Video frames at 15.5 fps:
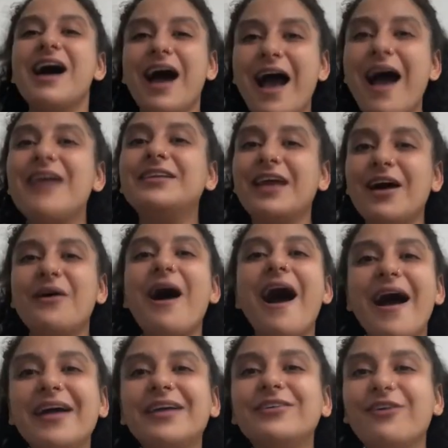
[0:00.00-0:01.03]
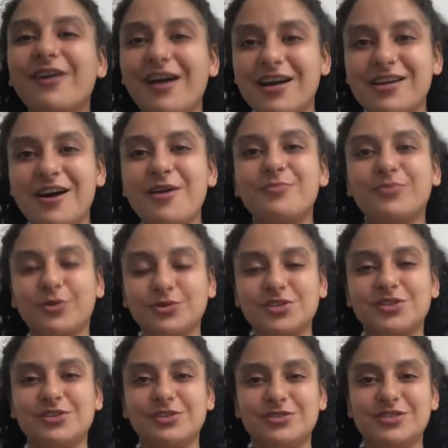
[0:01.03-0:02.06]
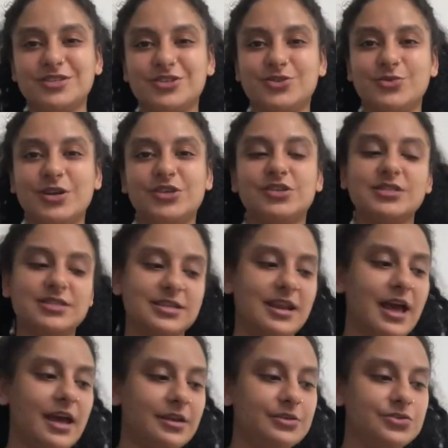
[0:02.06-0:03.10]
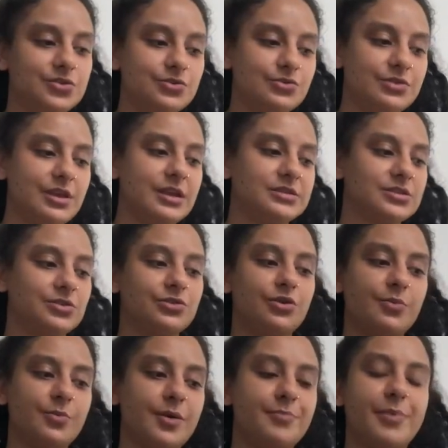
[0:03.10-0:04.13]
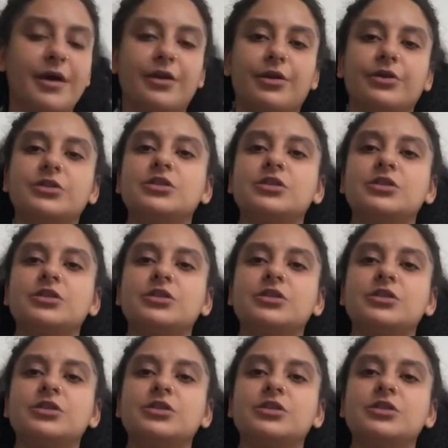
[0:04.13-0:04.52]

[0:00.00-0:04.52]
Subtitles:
and now I know how to approach certain situations and how to do things a little bit better